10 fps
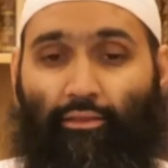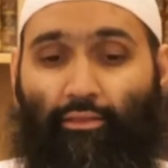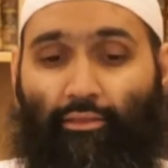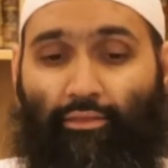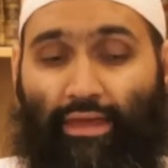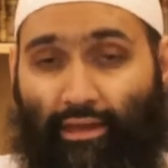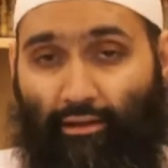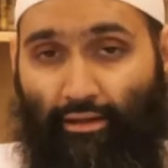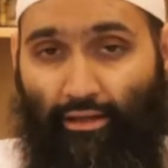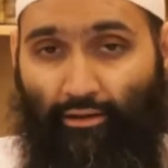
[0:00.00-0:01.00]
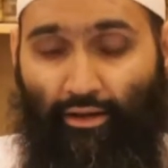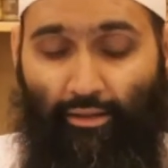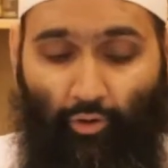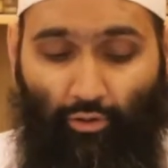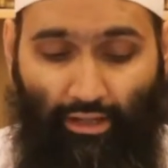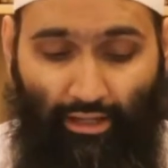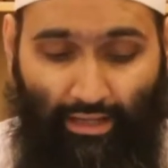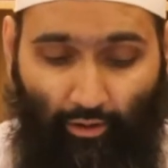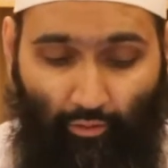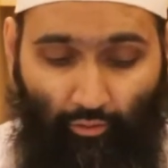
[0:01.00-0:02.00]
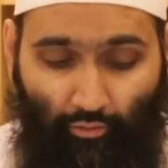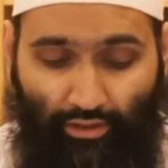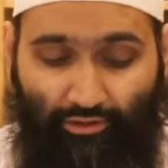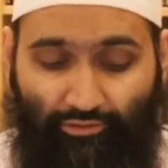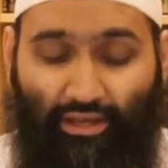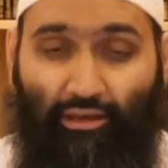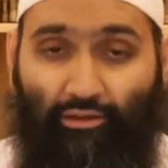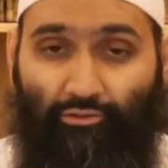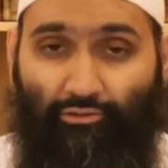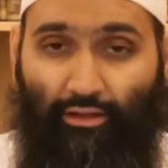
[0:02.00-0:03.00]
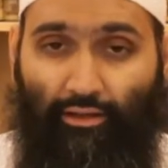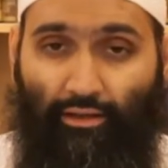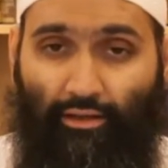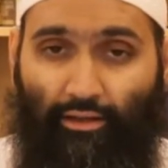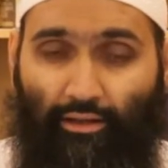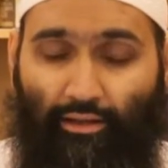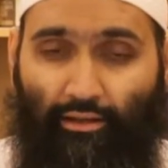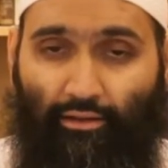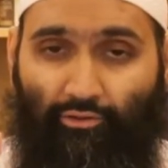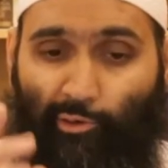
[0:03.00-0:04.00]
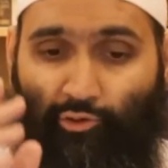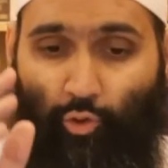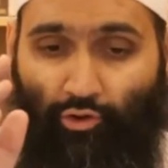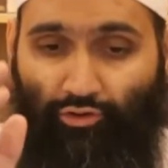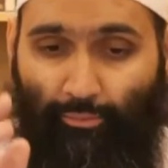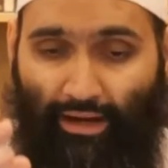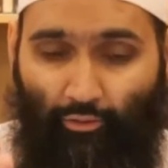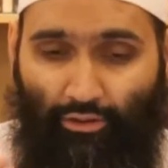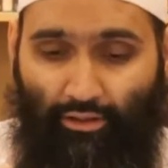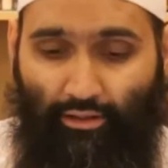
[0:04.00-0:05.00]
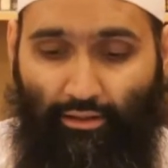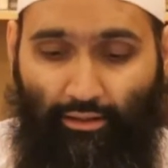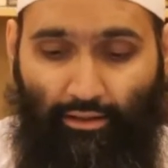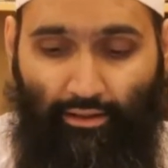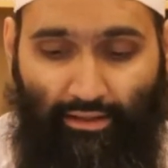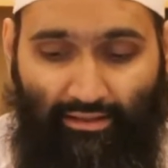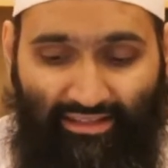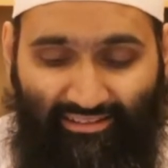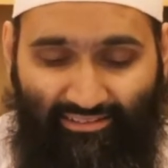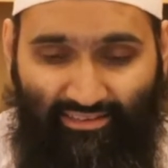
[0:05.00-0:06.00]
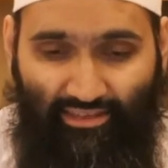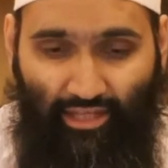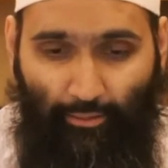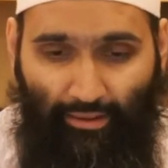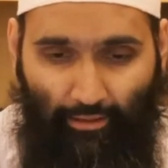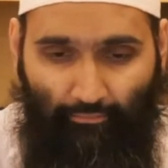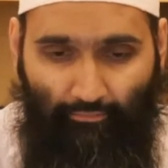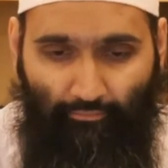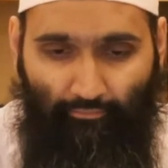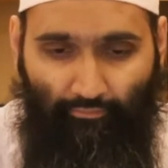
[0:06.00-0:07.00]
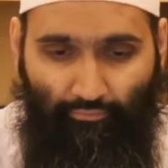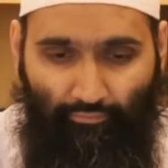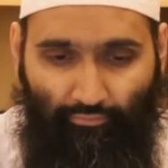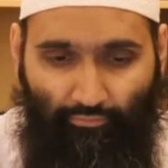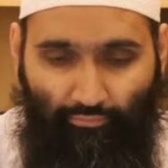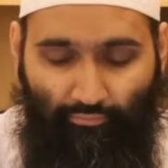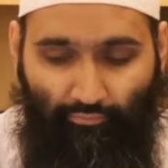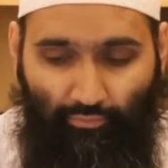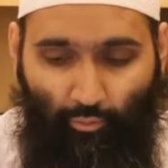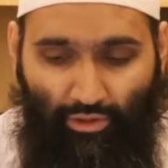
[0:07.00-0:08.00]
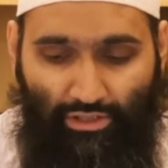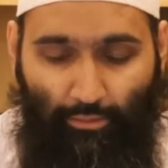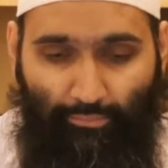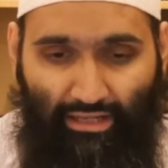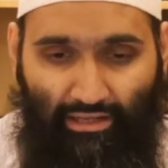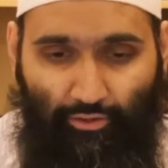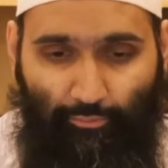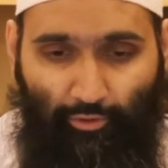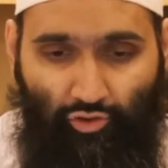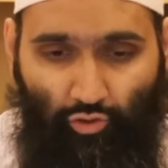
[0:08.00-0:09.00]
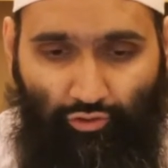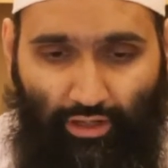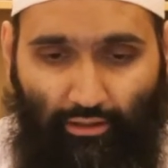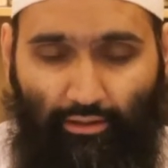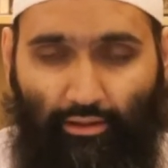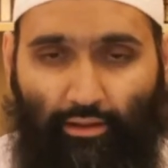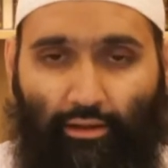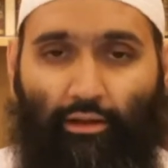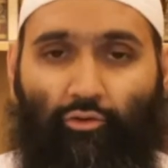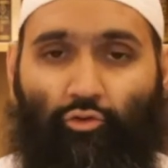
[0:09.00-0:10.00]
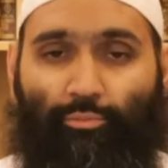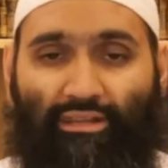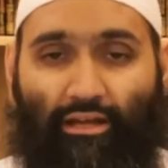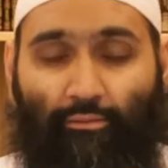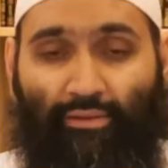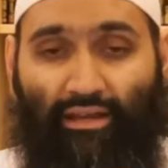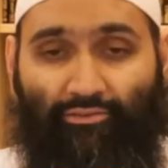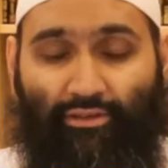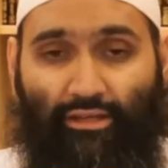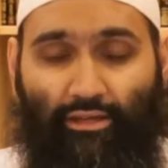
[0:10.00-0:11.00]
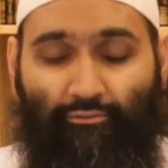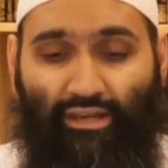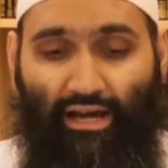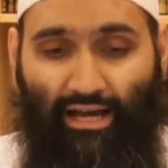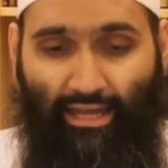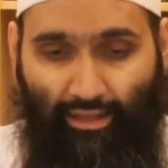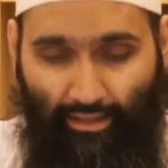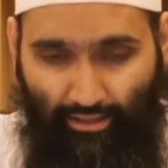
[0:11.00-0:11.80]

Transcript: then he, rahimahullah, now he says, so he talks about these tama'im which are placed upon children to protect them against the evil eye.